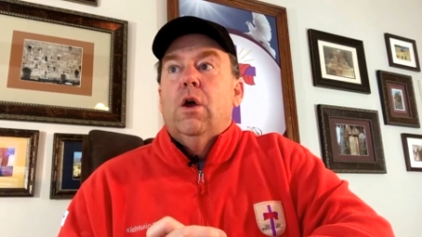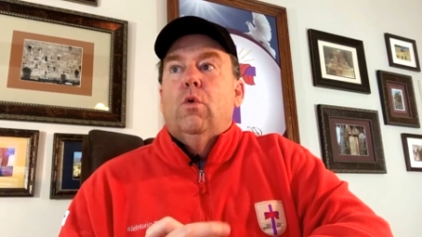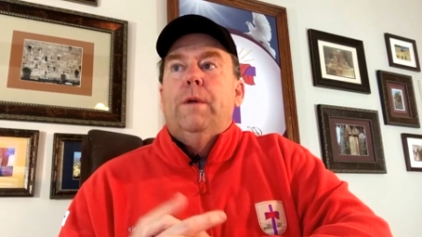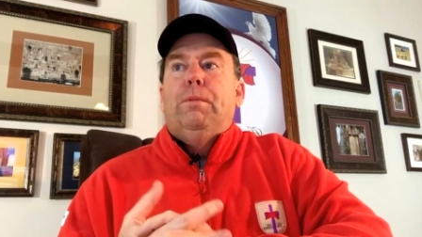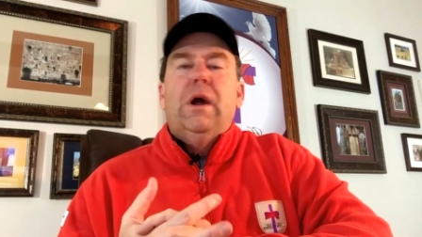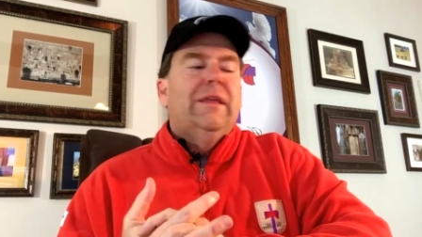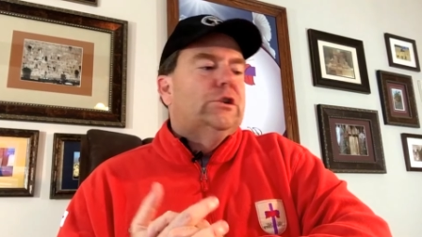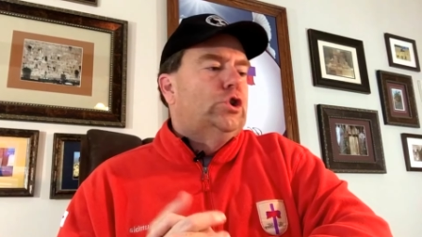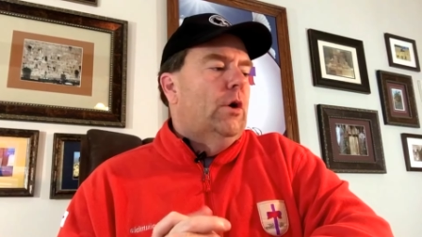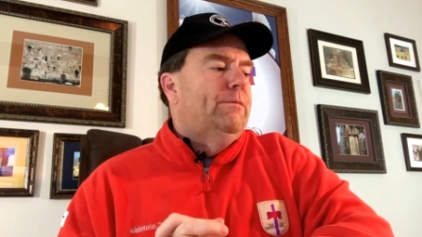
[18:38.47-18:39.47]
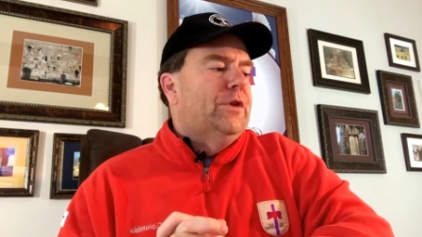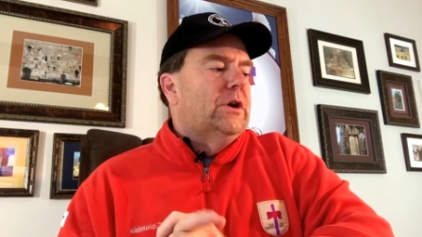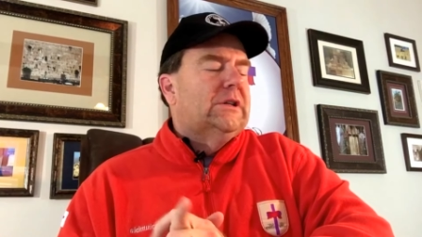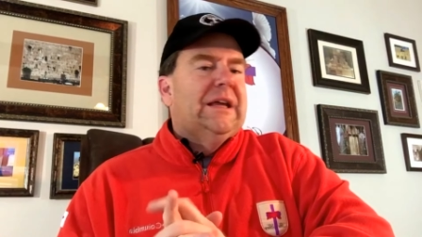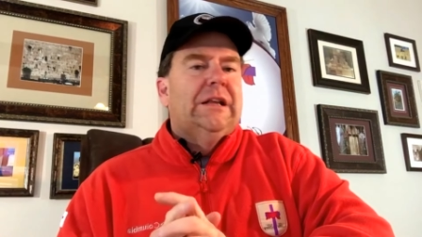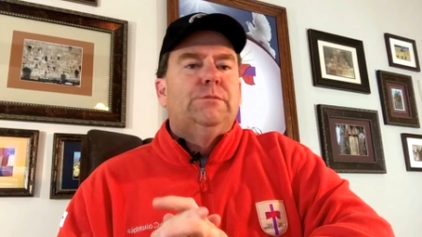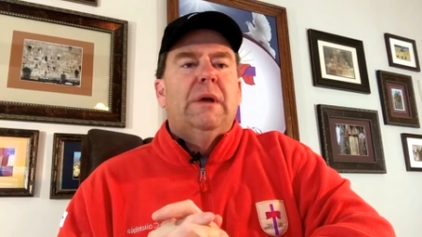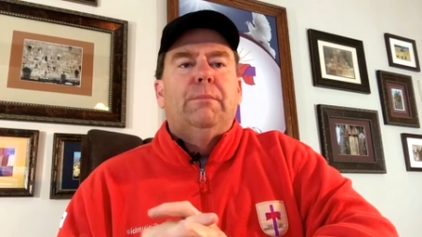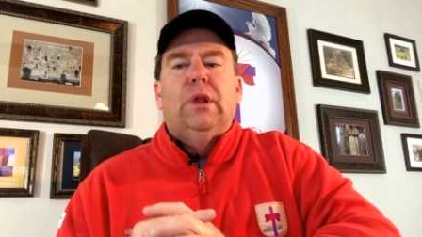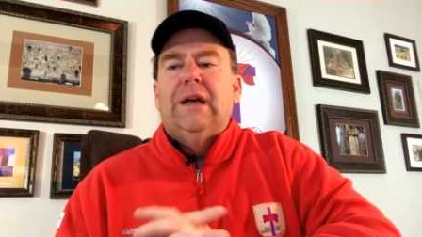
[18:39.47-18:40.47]
We pray that Job 13 has
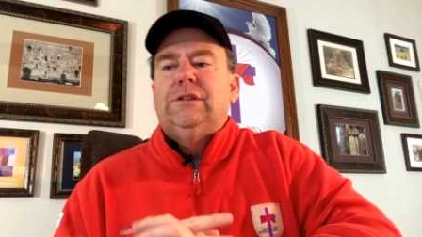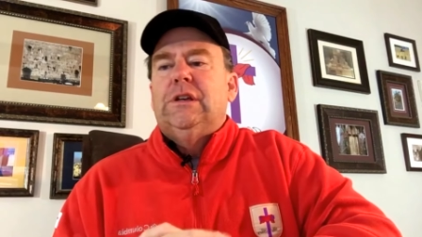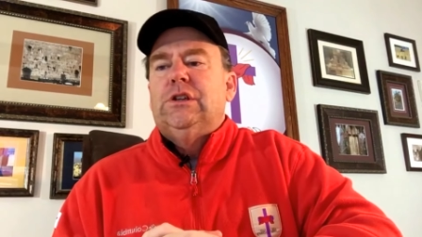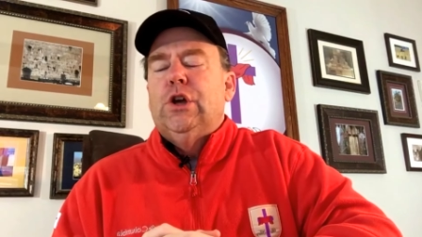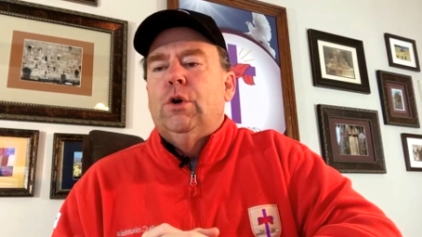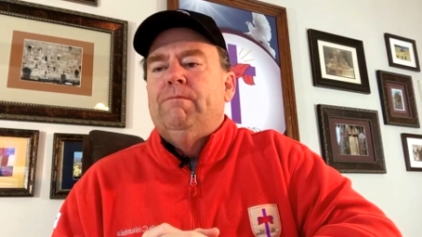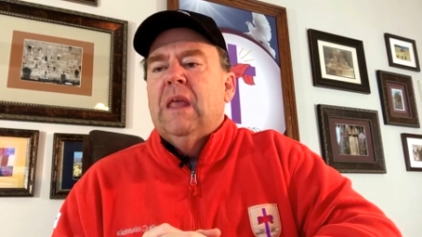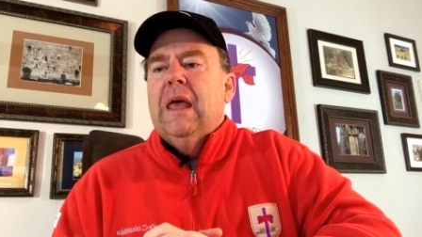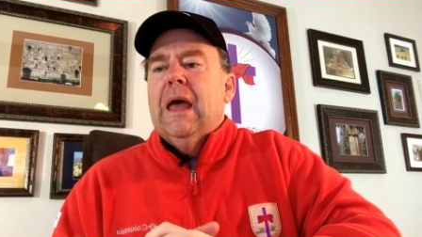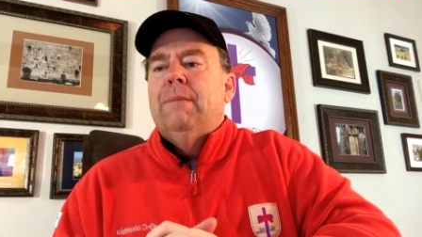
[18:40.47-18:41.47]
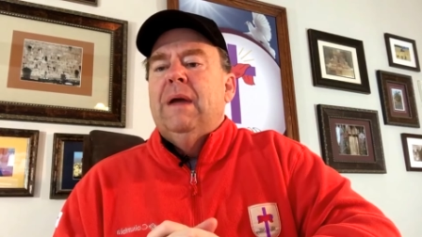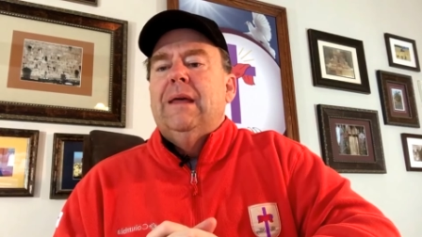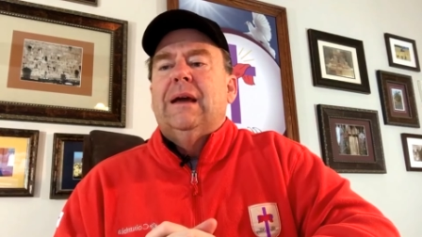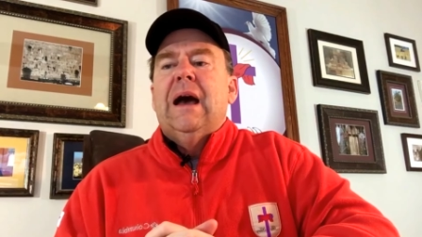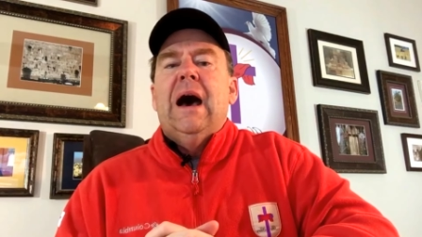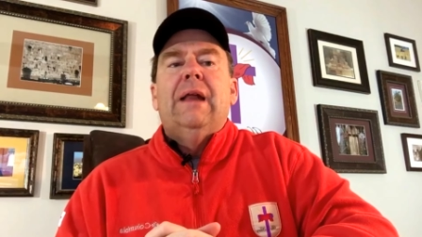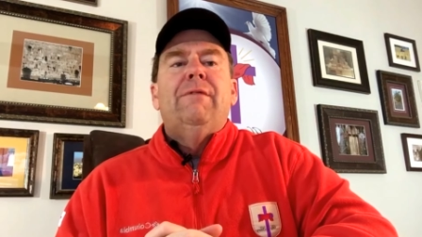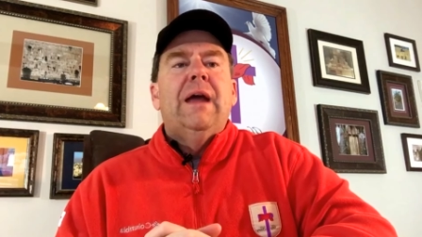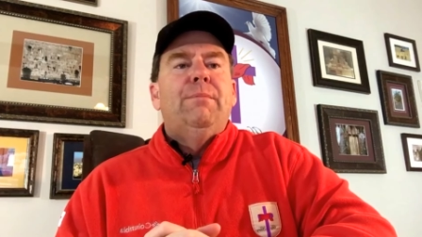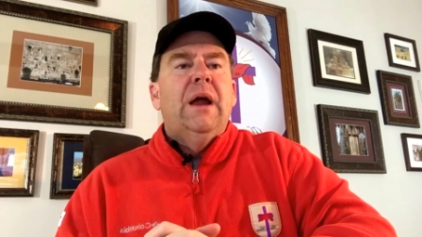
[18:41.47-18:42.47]
been a blessing to you, and may the God of
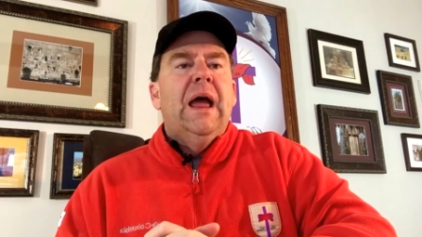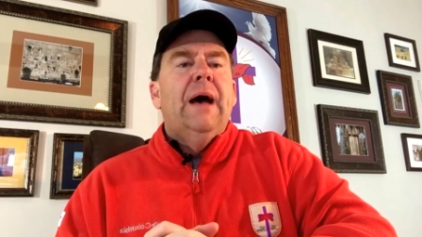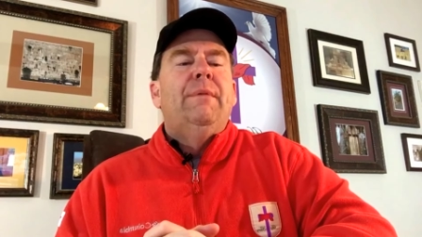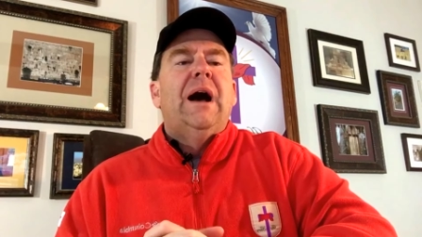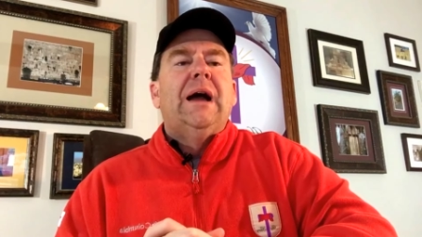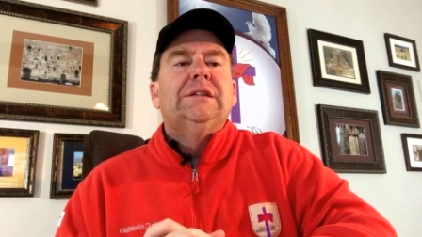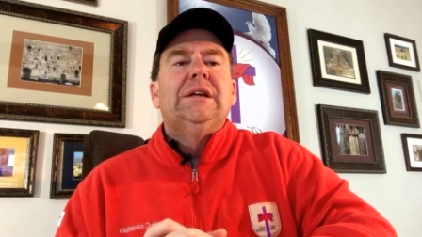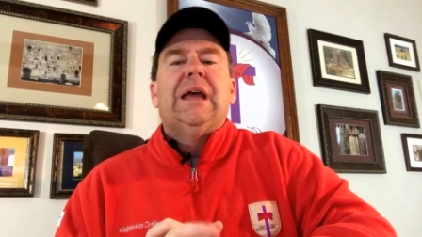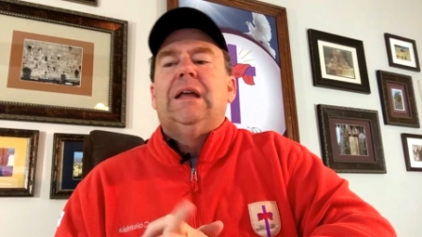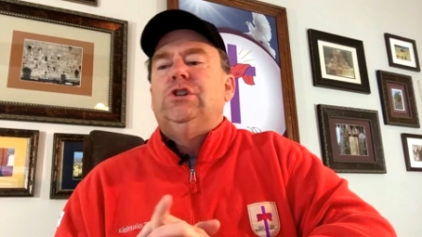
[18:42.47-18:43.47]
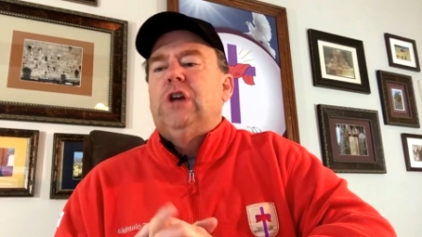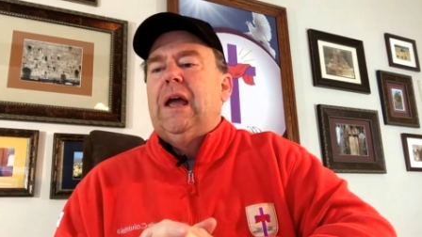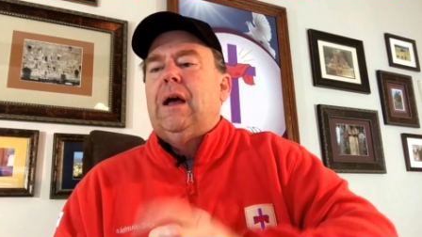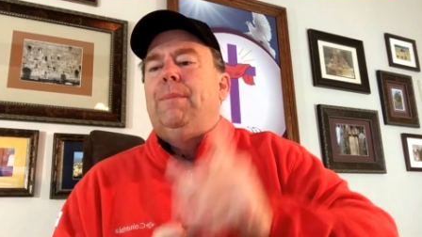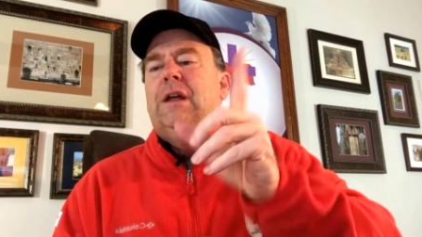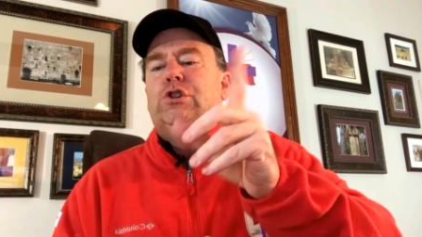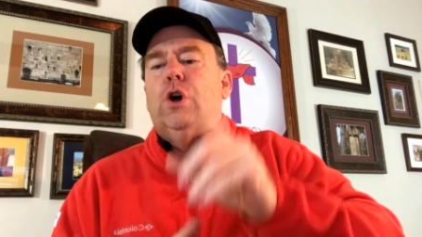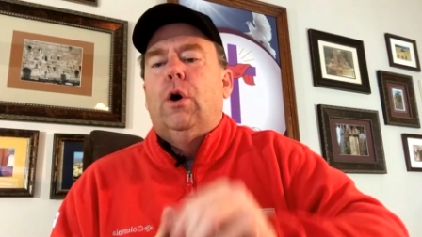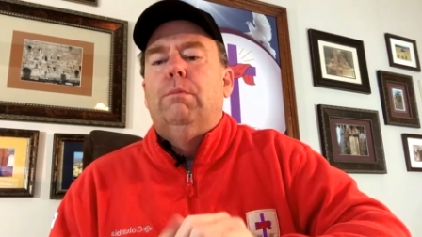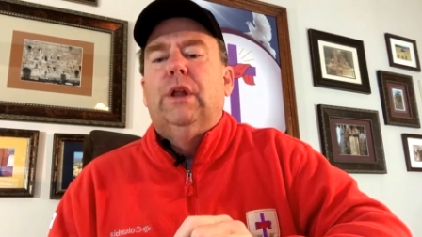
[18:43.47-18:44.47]
Abraham, Isaac, and Jacob and
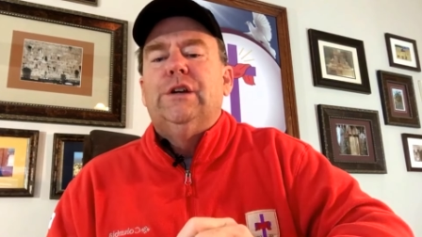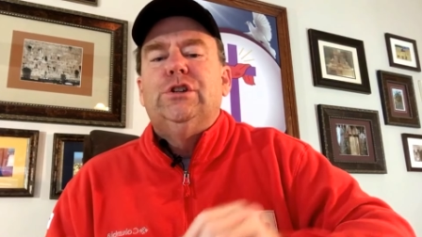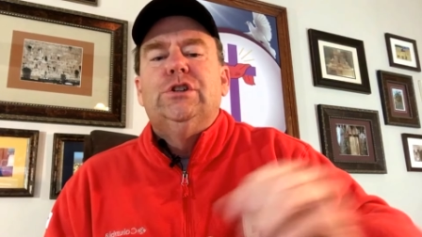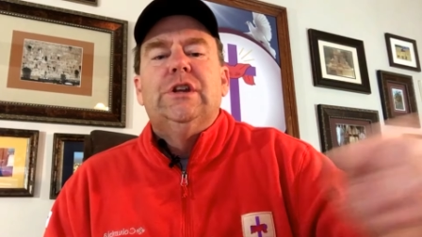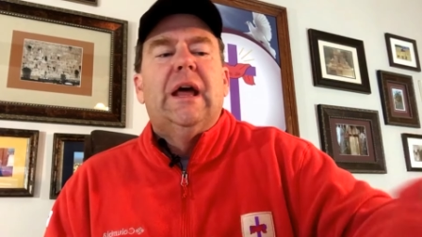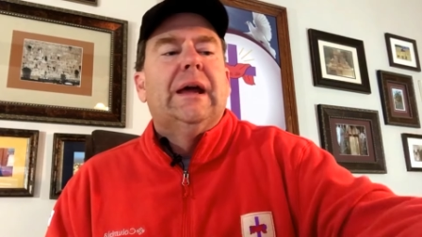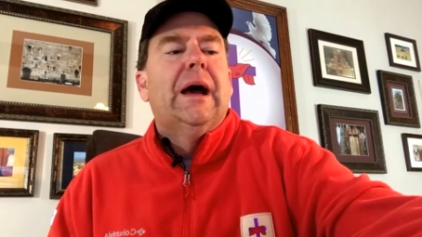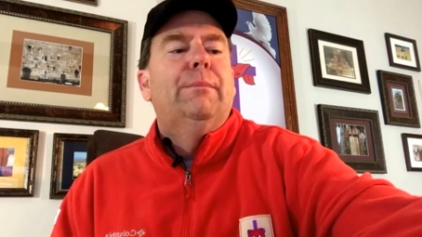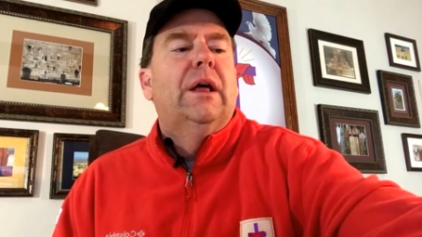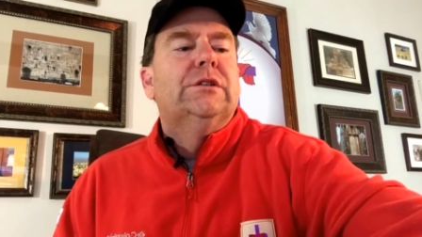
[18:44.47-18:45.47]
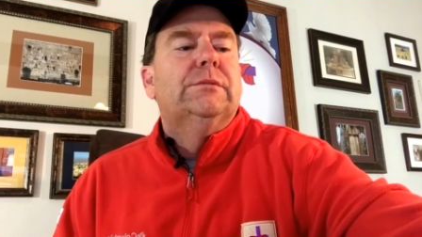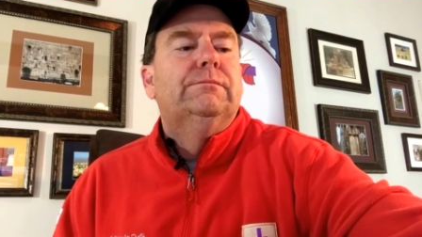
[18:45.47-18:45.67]
Job bless you today. God bless.